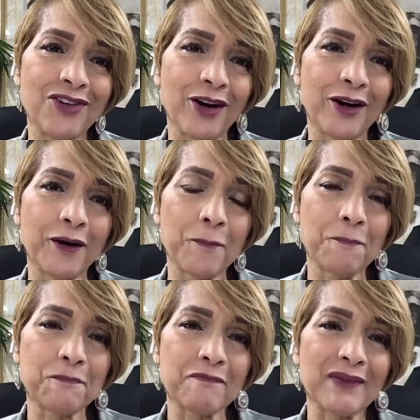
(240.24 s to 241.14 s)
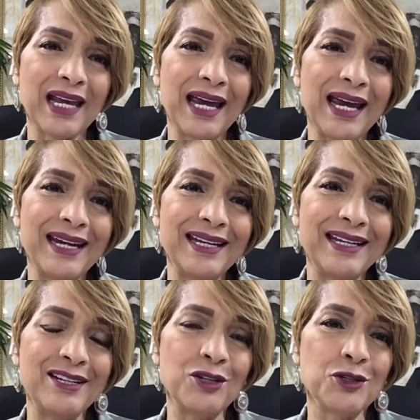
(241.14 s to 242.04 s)
her. And he
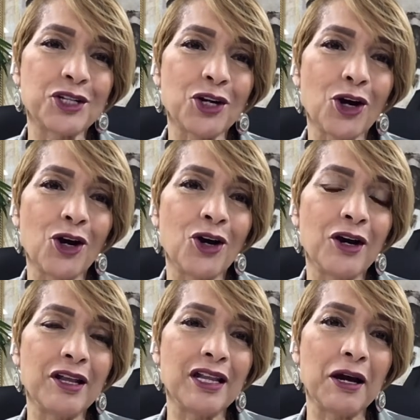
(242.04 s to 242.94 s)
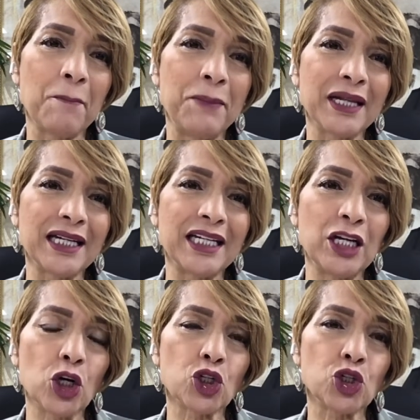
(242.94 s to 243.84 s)
used her ability,
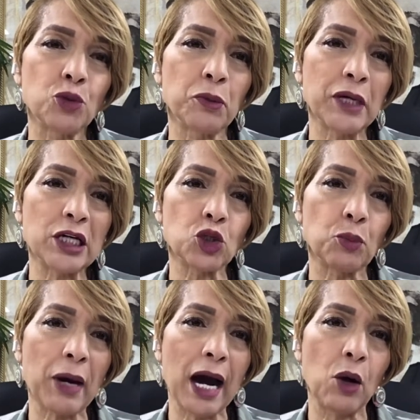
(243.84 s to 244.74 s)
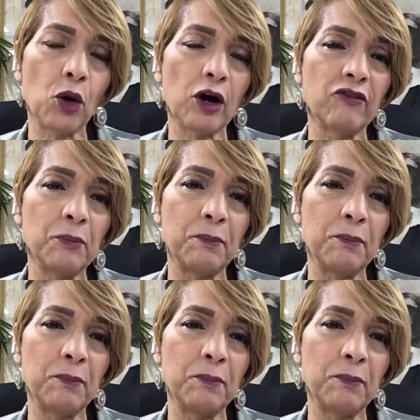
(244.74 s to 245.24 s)
her supernatural power of a,